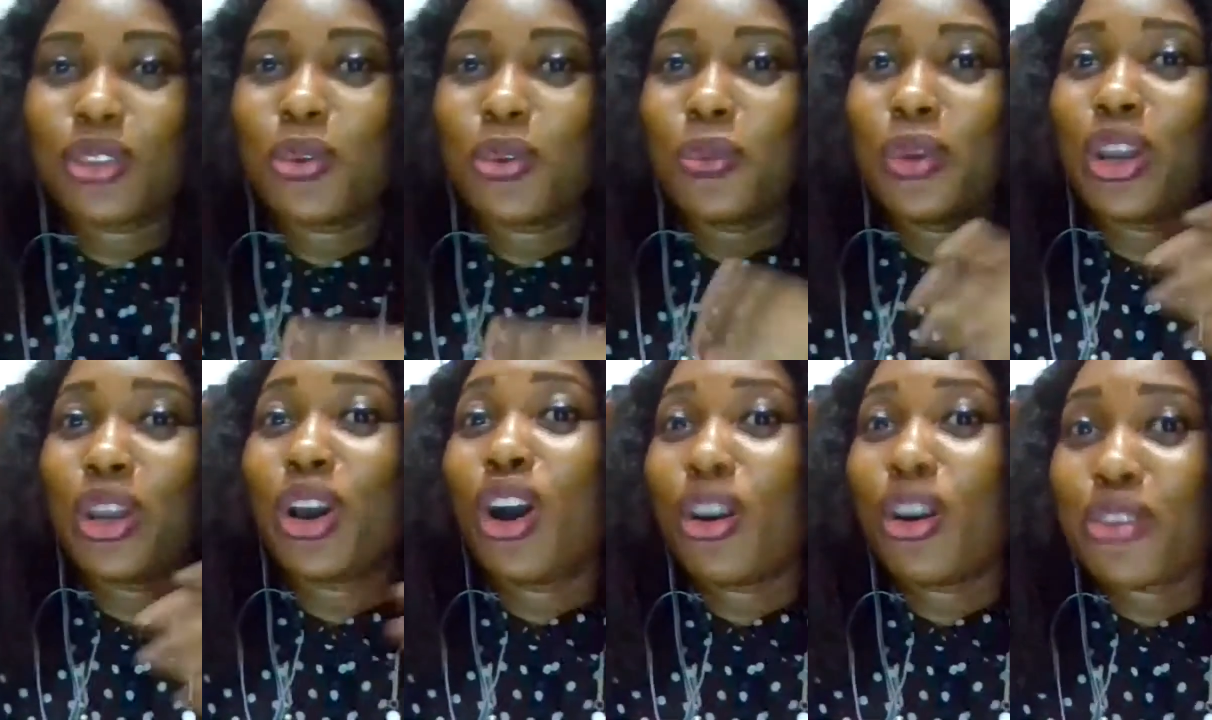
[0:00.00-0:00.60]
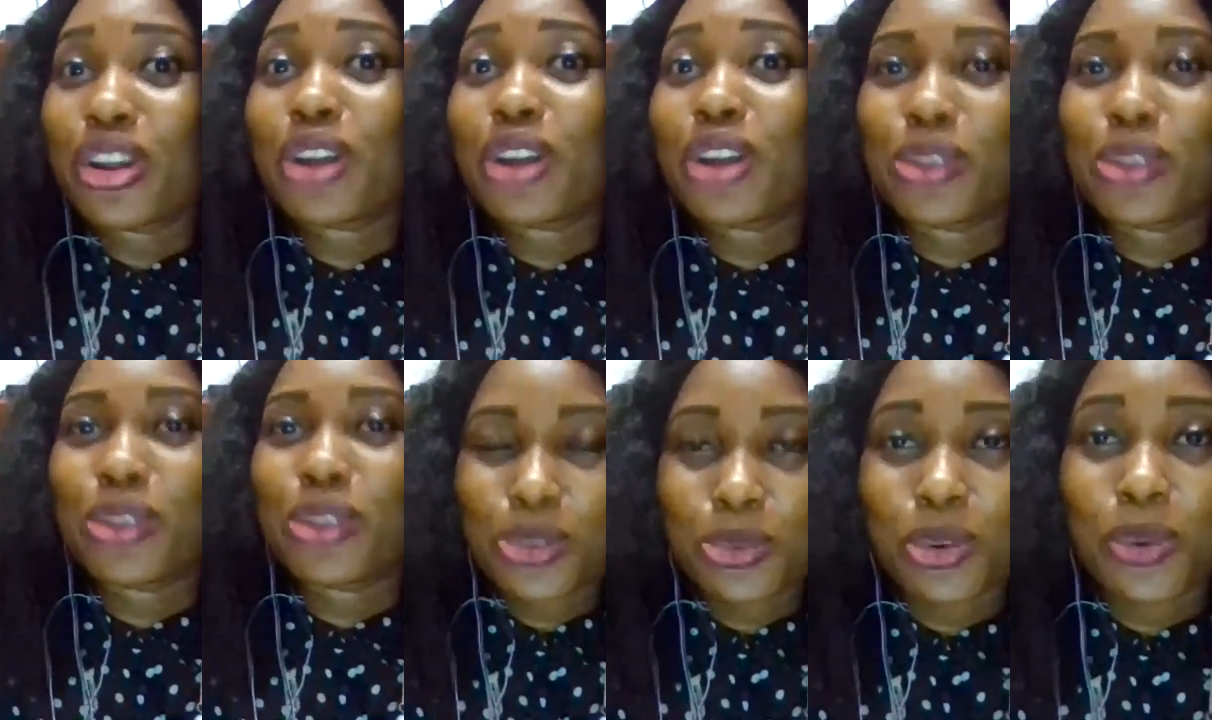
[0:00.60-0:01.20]
we all
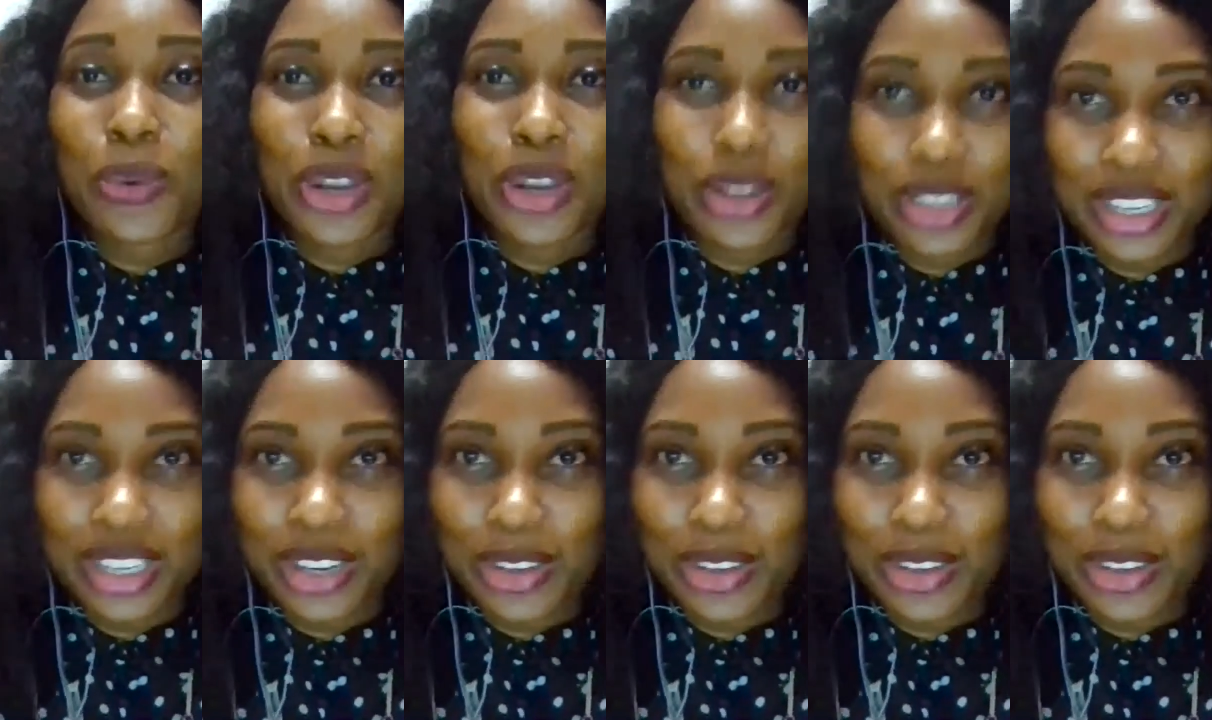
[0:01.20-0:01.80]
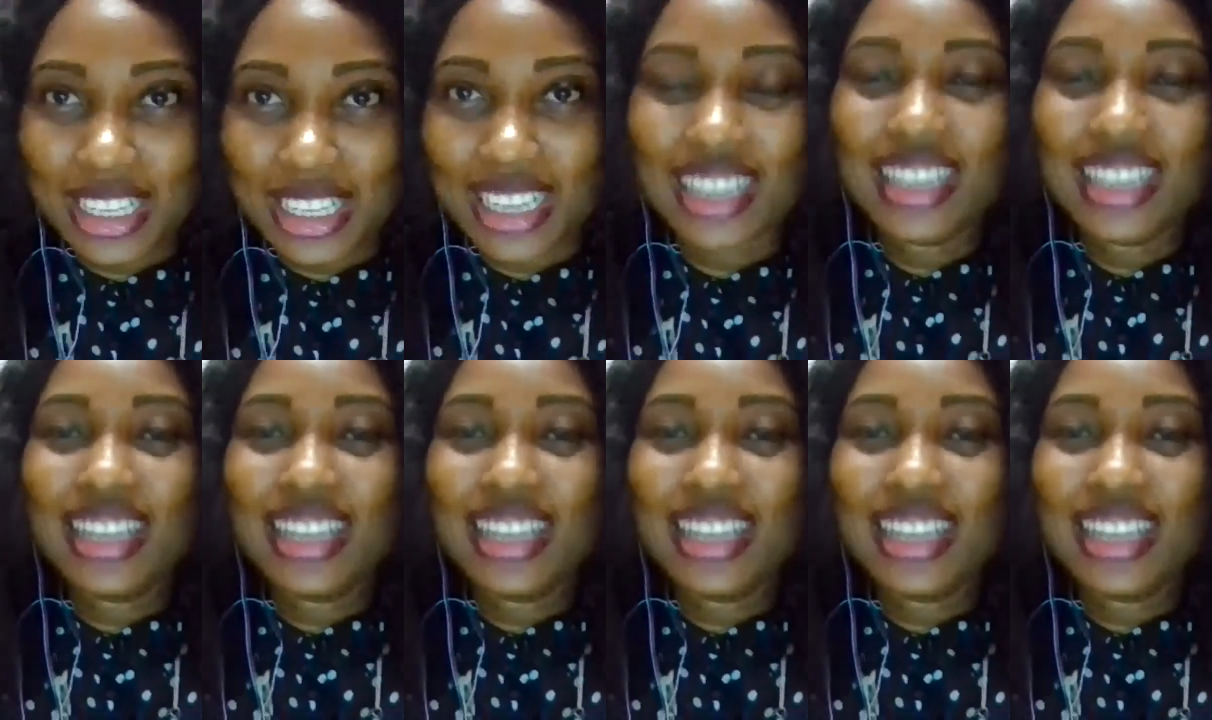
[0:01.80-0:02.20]
recruit one way or the other.